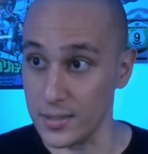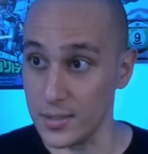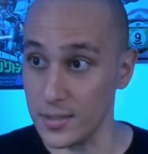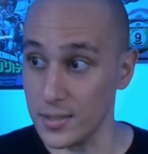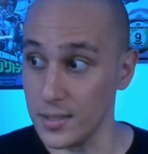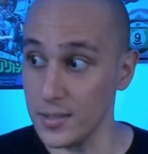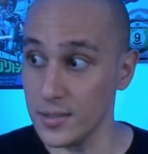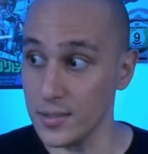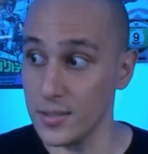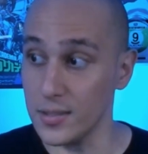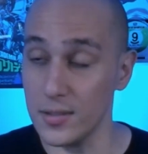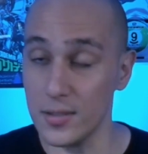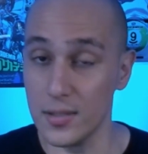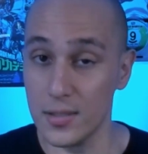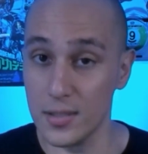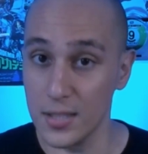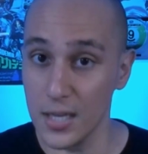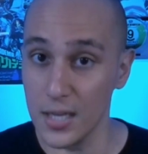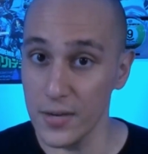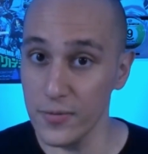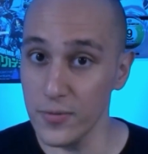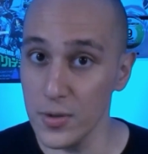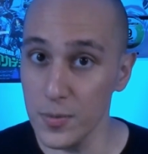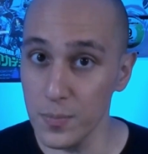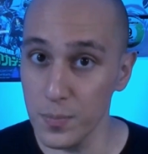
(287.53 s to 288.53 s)
This is
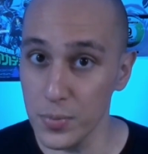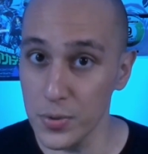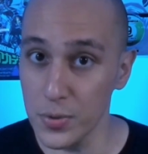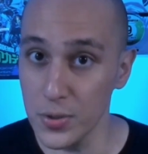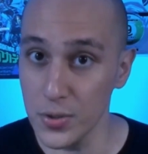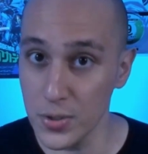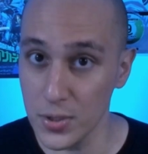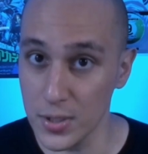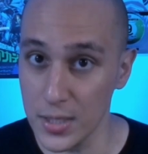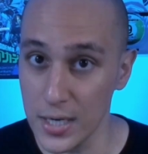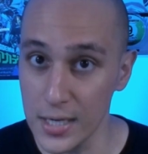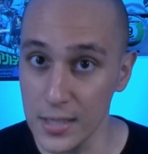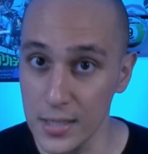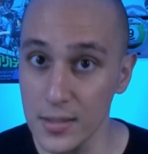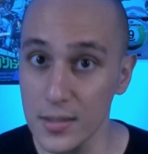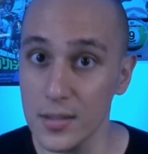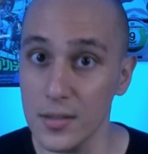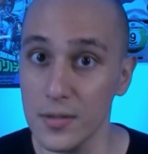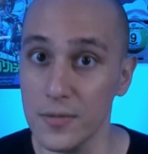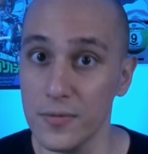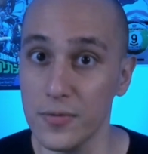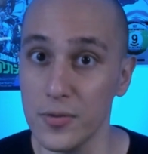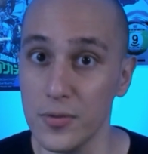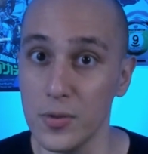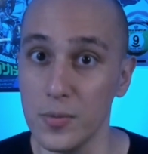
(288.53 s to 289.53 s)
7%
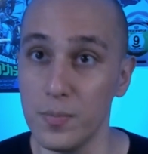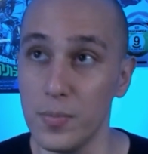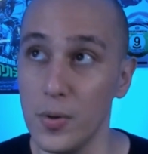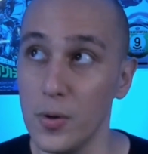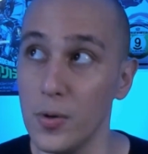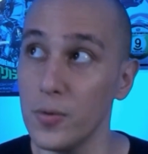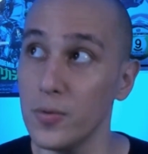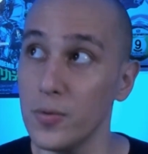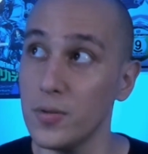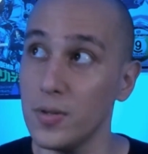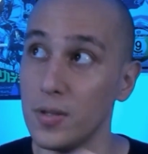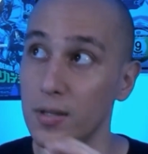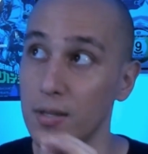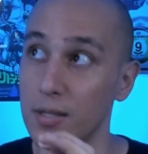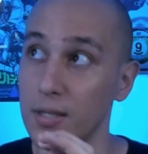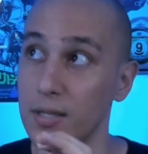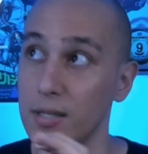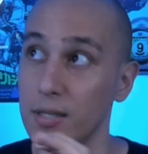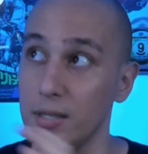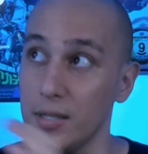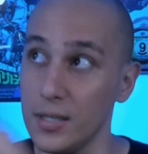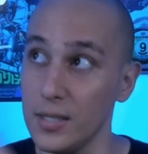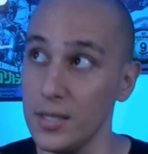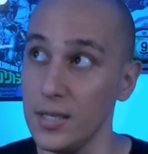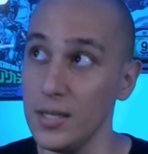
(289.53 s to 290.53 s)
for both the
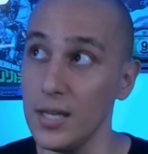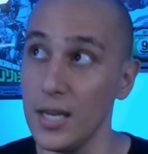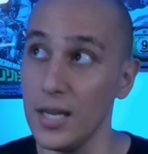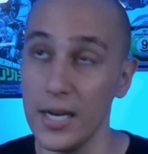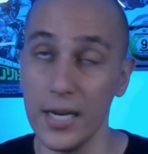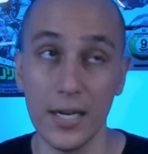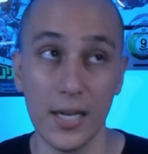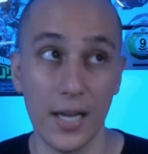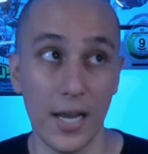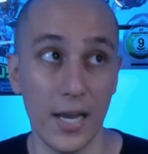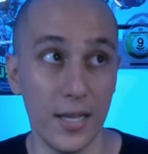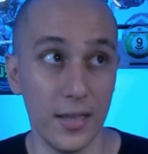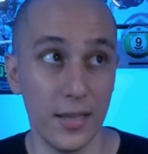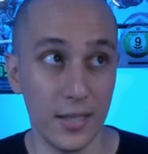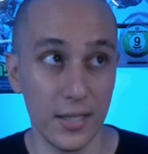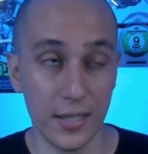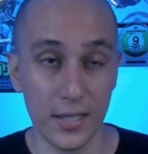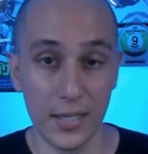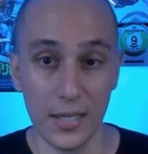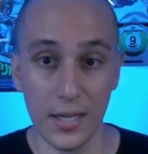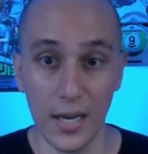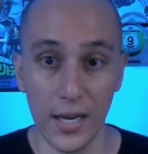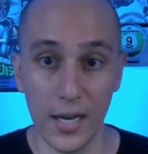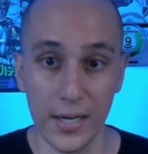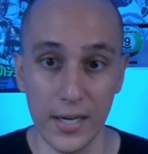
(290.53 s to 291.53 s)
key light and the key
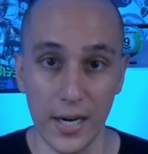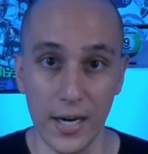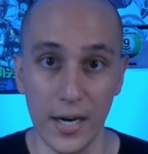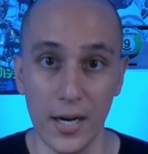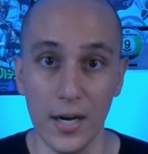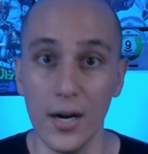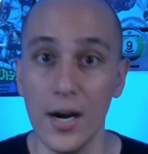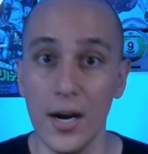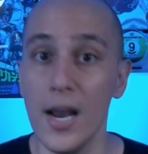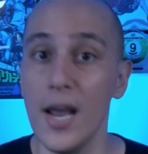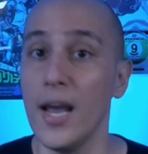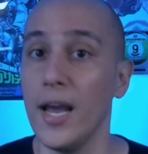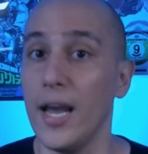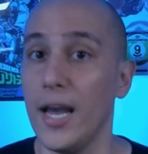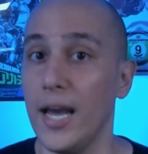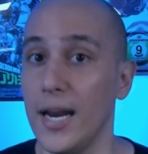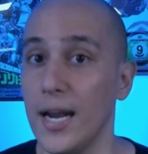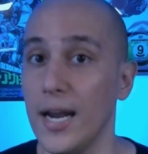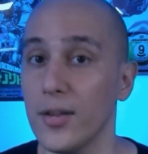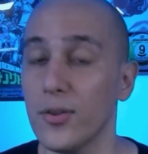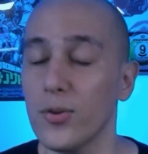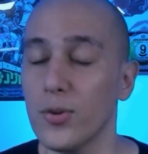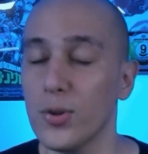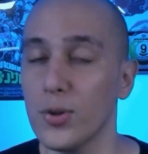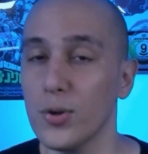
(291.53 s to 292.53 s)
light air, and
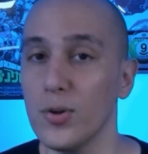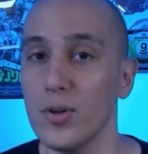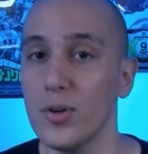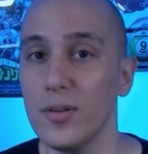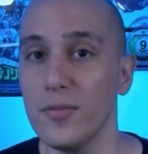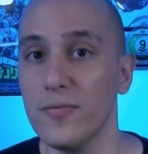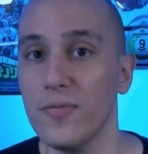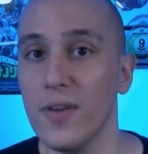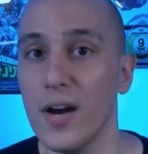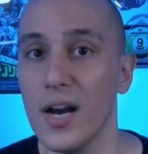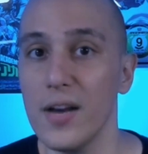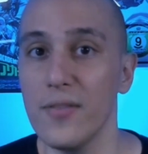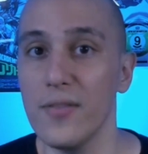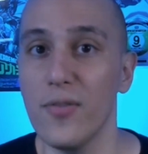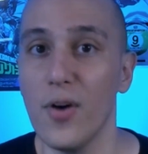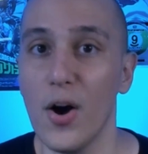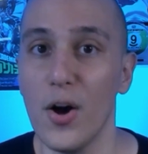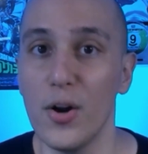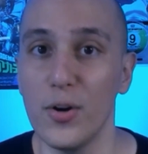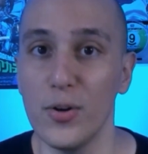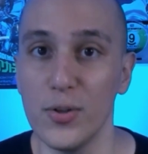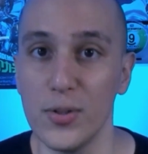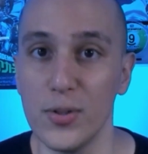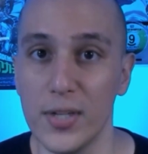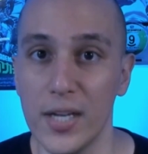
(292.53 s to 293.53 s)
at
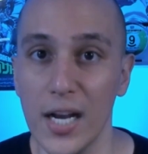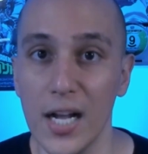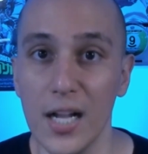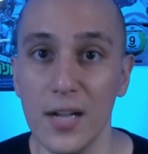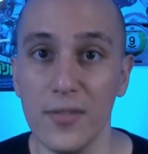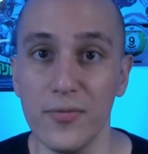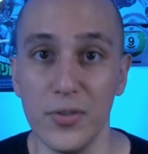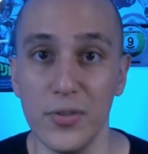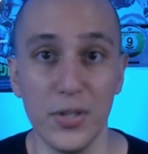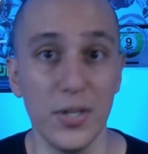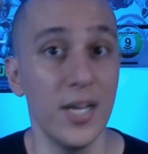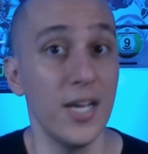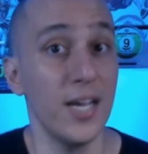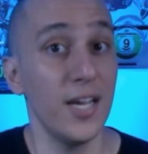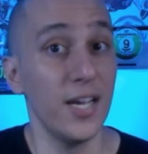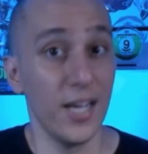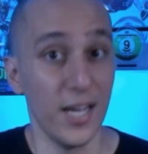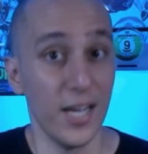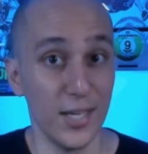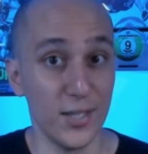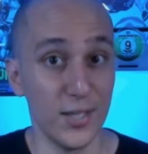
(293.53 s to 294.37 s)
3500 Kelvin, it